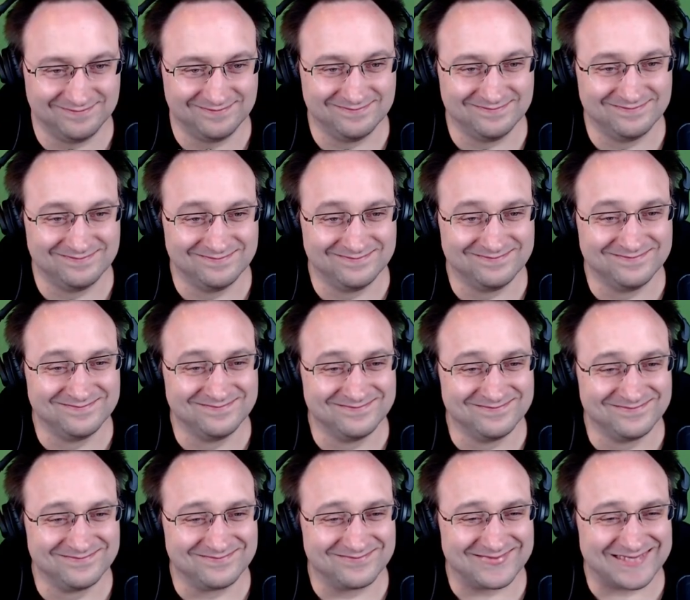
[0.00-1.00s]

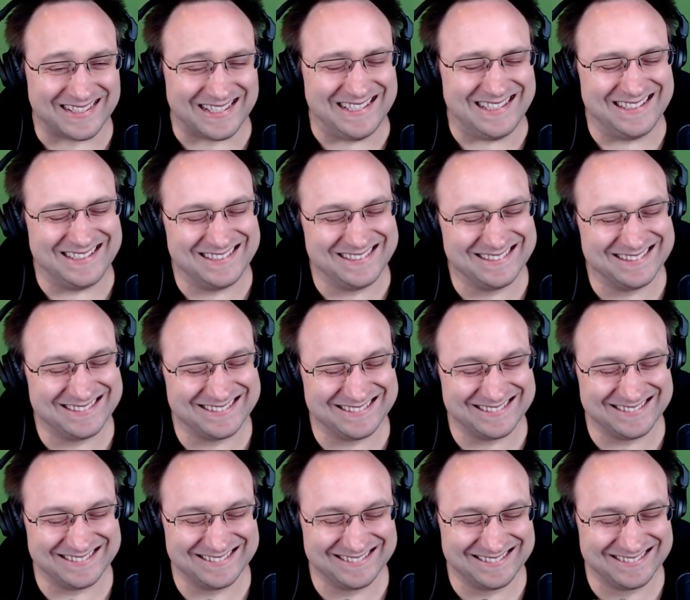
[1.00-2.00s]

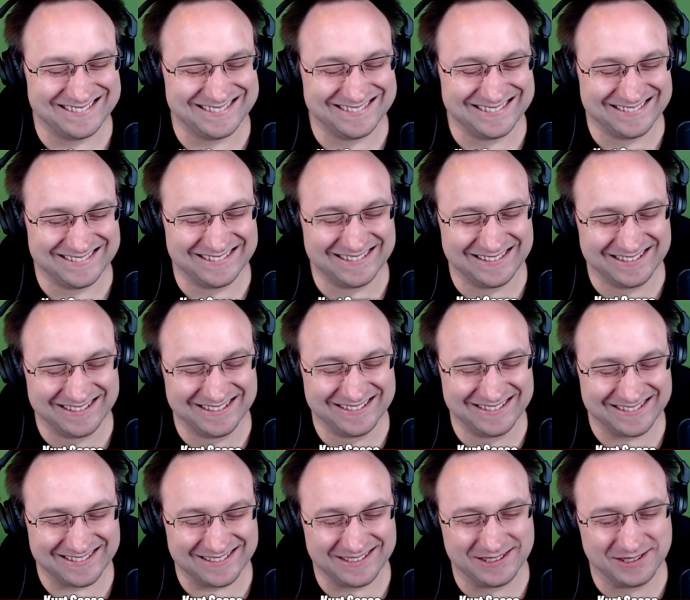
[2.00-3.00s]

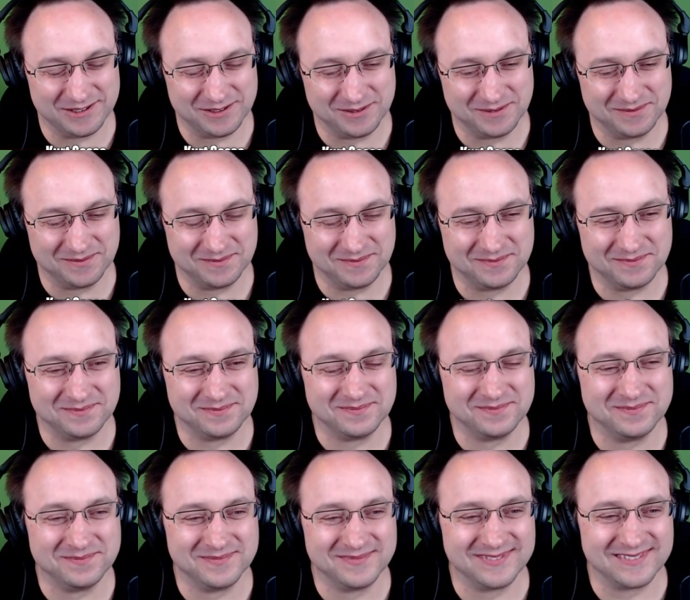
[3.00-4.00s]

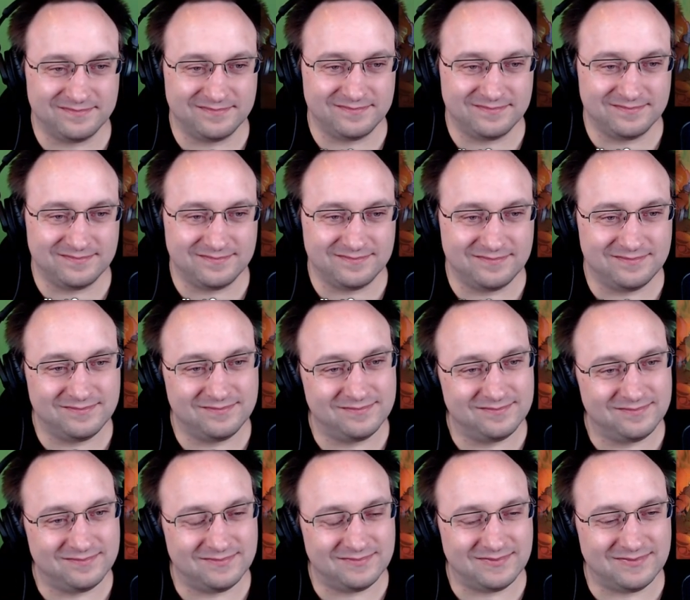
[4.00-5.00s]

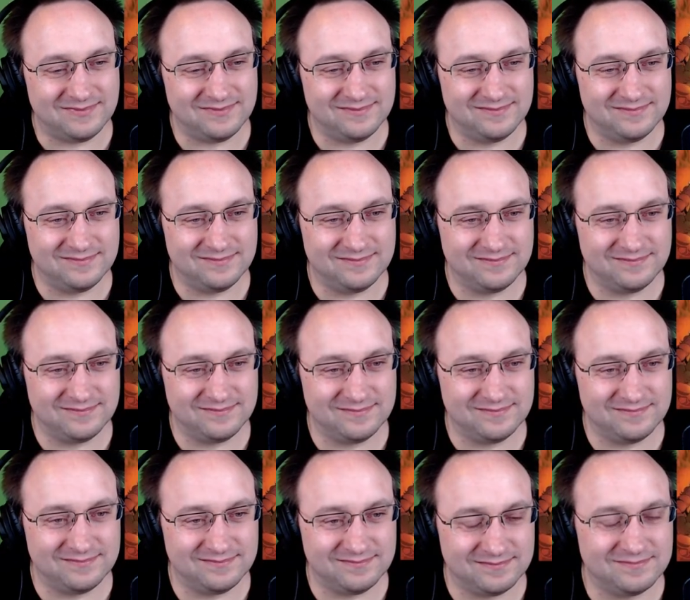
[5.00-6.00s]

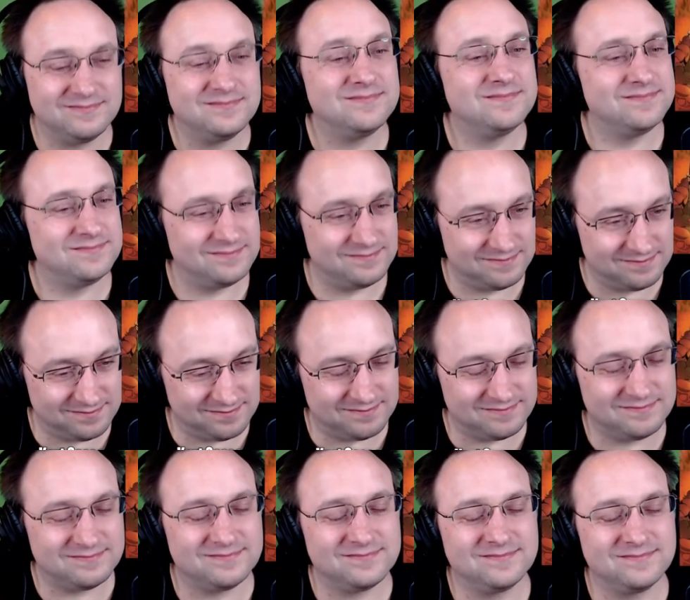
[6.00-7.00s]

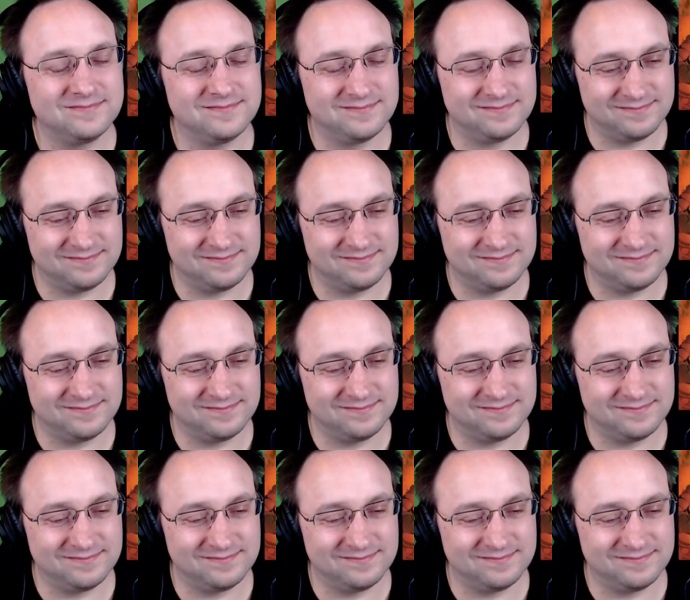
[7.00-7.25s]
This person isn't speaking.